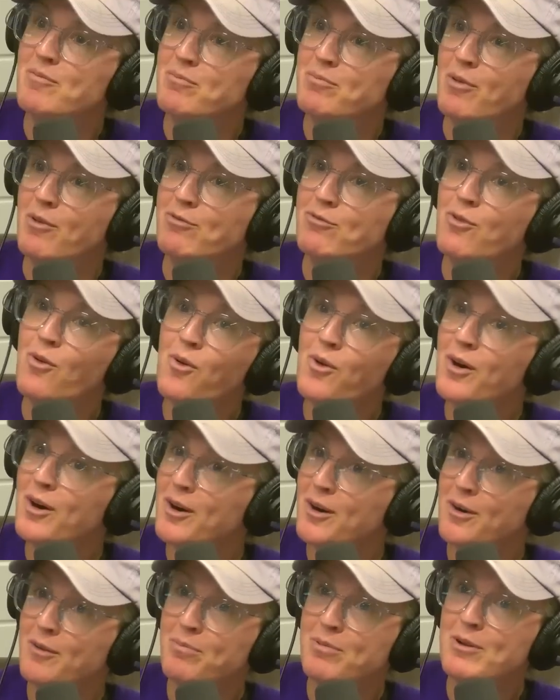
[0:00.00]

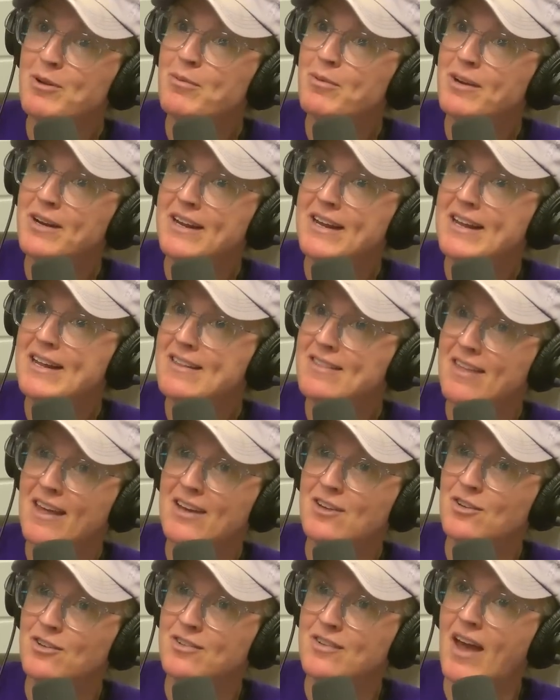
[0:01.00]
before puberty,
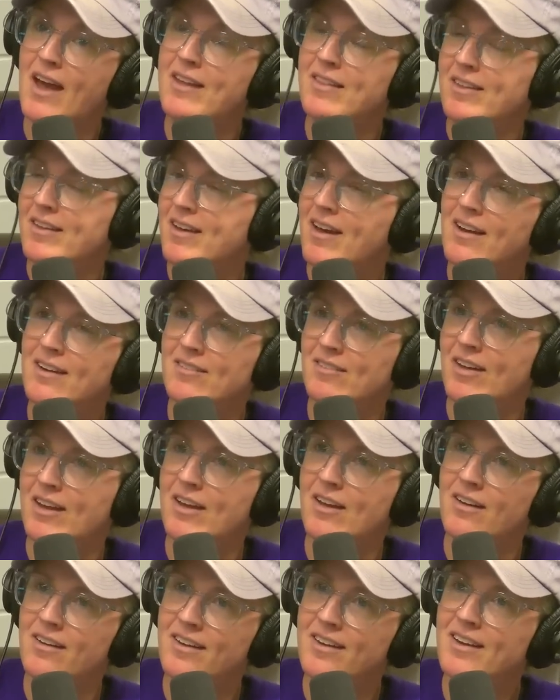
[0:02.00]
they just kind of, they kind of
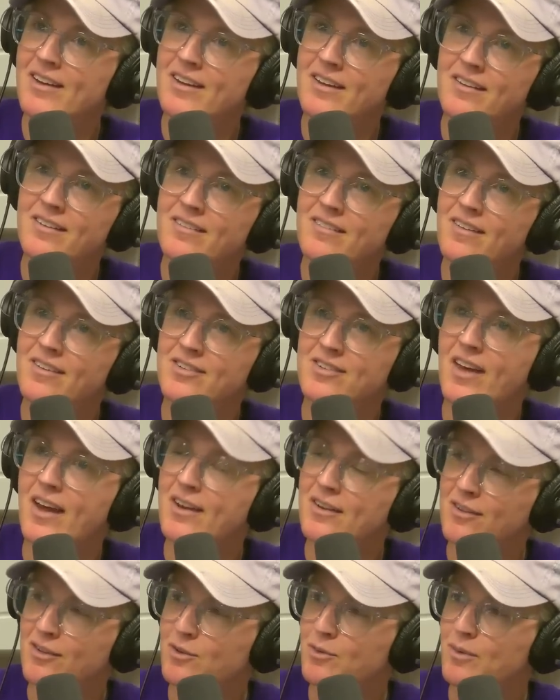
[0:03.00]
like, a
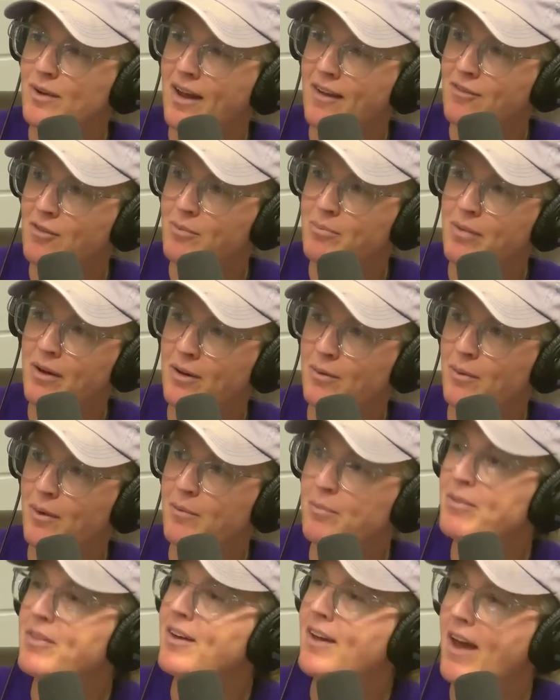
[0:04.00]
scientist would have a better way,
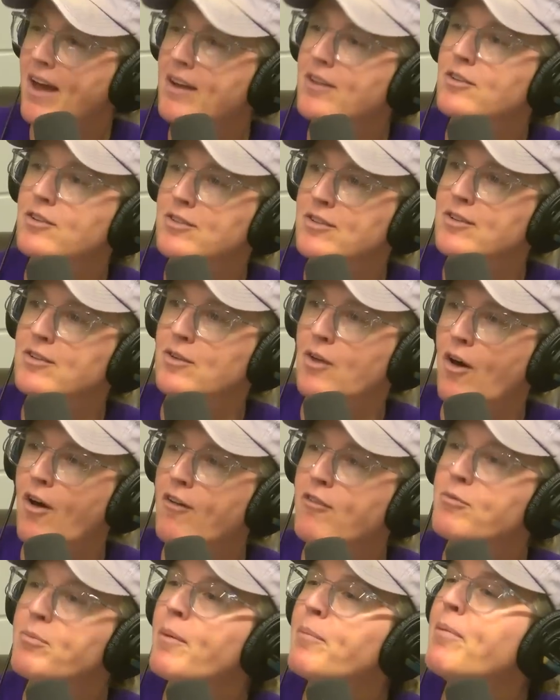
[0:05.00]
but they kind of just
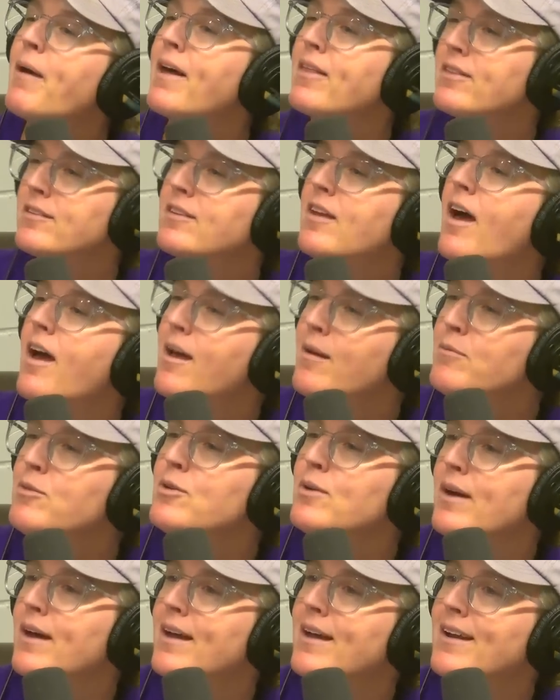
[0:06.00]
dissolve. But by the time
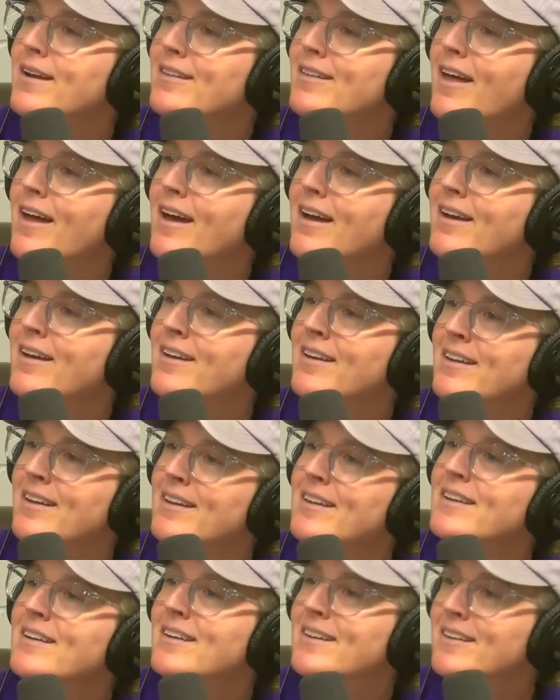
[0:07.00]
you hit like
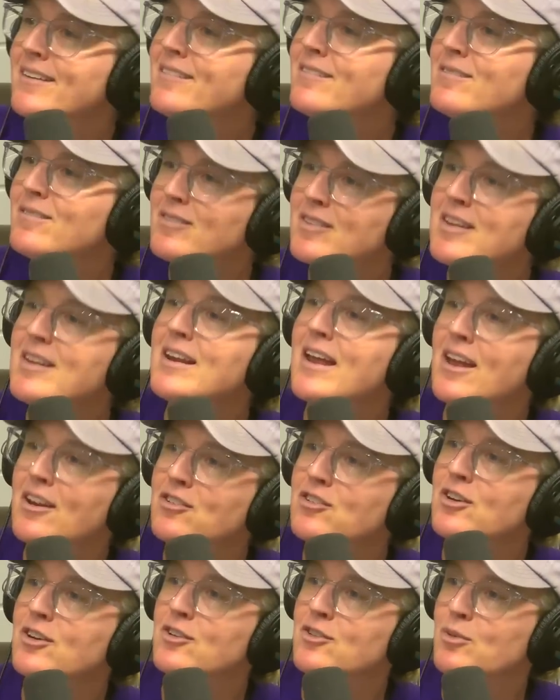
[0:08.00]

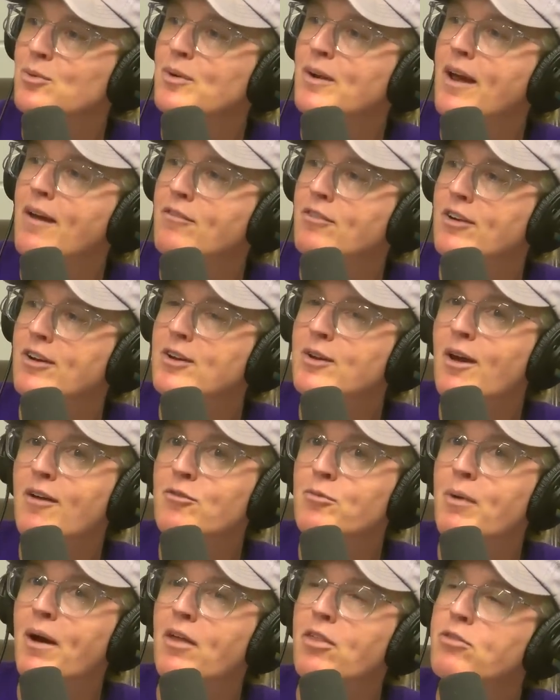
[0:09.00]
teenage years or whatever, you have
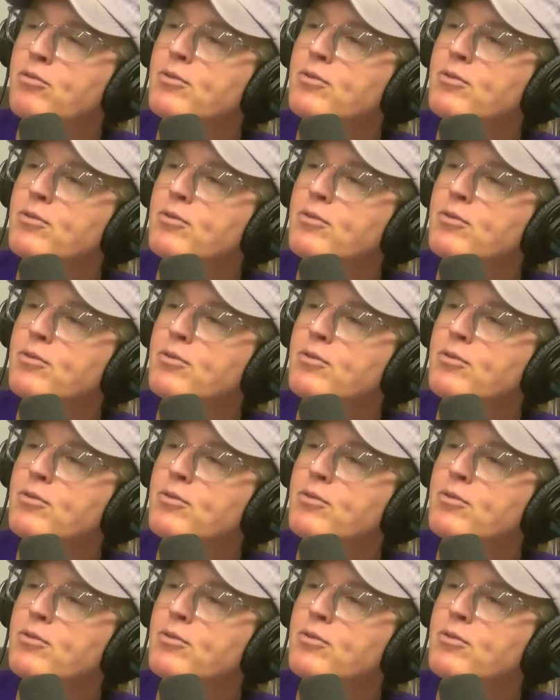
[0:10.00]
about